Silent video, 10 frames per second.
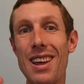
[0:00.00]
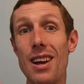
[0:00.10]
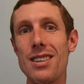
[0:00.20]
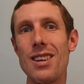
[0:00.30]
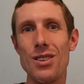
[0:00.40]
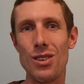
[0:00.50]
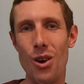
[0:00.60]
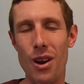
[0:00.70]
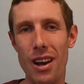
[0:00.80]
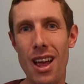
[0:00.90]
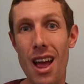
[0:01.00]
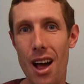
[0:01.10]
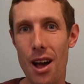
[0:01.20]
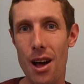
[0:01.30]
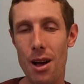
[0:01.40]
Hey guys, how's it going?
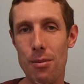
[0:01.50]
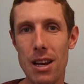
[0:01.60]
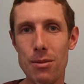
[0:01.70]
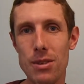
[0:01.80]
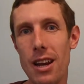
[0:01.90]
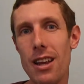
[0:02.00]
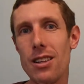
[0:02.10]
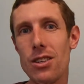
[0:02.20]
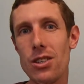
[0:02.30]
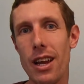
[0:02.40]
My name's Nate English,